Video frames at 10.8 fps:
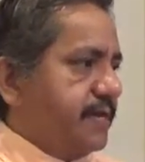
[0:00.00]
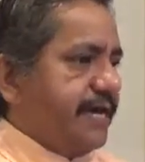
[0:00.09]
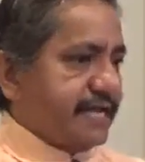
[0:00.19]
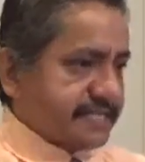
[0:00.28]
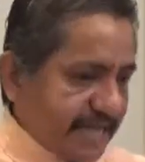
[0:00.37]

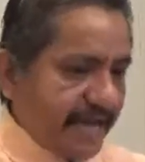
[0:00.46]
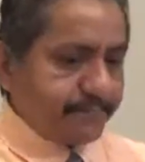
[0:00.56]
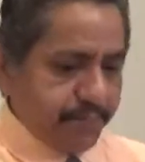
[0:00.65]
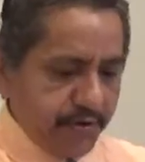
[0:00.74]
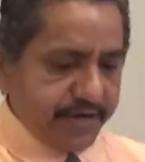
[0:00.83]
And at
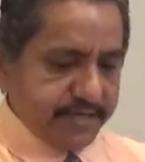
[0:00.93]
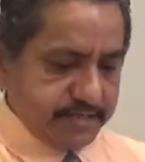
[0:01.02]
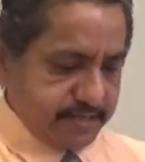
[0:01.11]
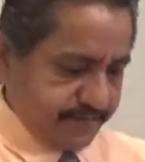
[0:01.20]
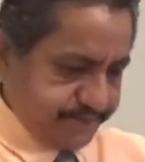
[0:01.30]
that
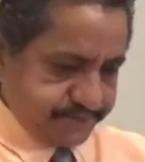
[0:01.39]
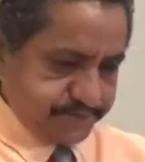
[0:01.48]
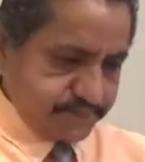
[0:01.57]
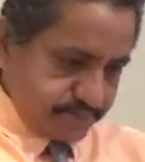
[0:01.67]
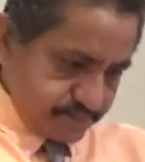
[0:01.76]
point,
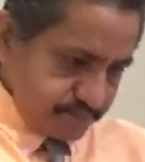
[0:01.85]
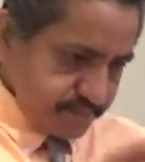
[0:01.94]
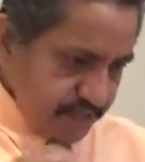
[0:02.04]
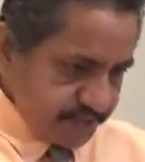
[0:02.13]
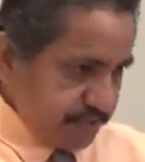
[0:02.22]

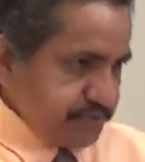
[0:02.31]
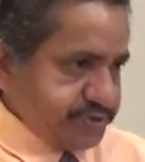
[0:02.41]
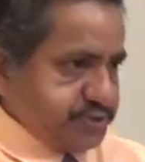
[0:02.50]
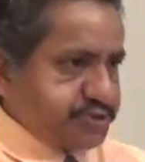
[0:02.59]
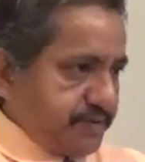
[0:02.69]
there
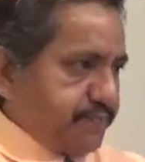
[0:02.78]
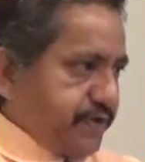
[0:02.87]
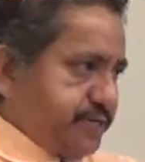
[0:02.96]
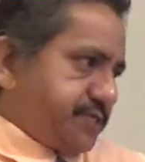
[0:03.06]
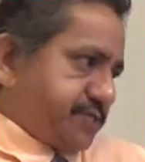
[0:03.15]
was this
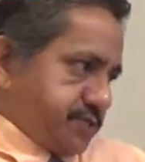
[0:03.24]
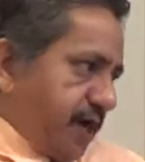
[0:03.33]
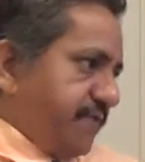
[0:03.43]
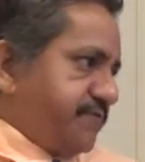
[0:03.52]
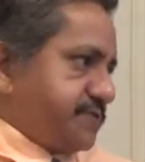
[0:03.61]
separation because
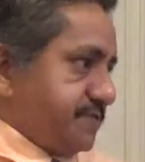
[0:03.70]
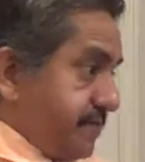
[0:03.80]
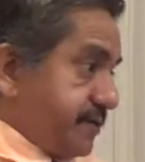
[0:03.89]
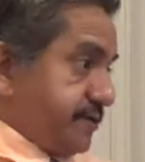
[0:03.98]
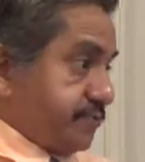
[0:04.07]
obviously
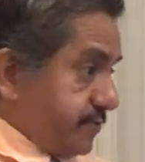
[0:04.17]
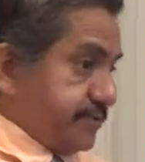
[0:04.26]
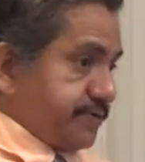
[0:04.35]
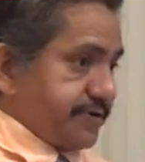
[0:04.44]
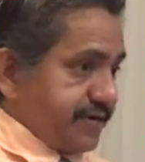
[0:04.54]
men and
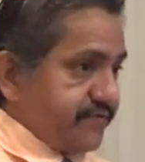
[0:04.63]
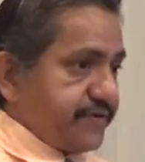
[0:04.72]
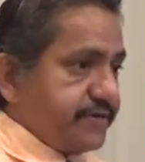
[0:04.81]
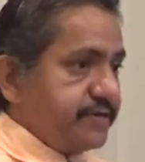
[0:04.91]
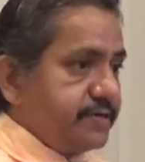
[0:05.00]
women are
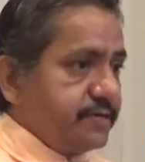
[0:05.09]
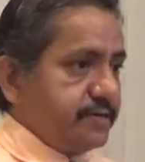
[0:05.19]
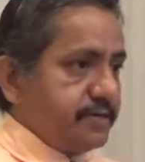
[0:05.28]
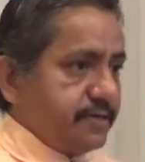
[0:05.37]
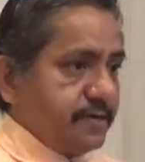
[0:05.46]
different.
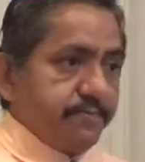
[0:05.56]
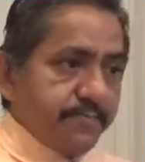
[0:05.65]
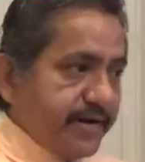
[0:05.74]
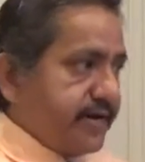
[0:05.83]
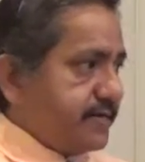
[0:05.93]

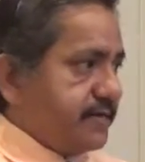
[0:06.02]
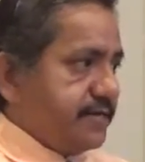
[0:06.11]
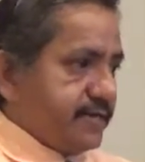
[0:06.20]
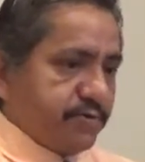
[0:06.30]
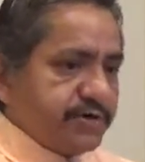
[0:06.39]

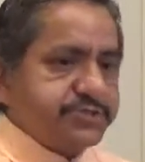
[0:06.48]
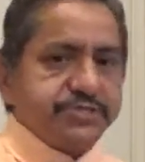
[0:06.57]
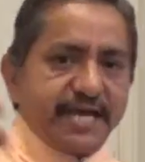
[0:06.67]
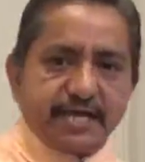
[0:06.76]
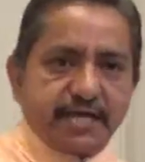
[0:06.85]
But it
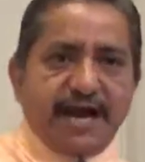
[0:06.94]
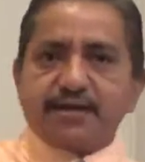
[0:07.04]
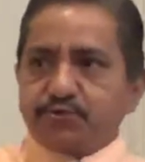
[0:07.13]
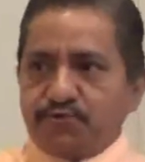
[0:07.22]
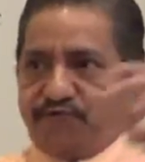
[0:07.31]
wasn't that
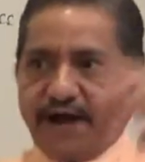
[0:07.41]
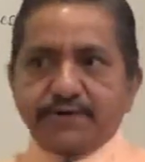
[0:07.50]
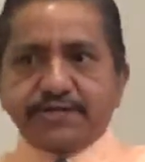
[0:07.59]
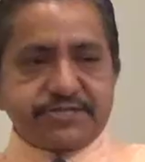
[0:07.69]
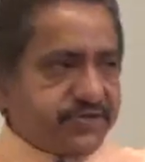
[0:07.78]
God
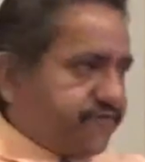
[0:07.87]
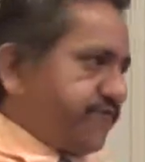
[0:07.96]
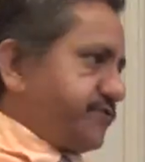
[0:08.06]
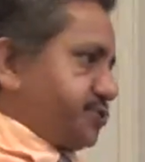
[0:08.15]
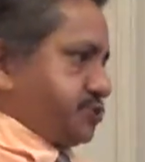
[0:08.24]
found a different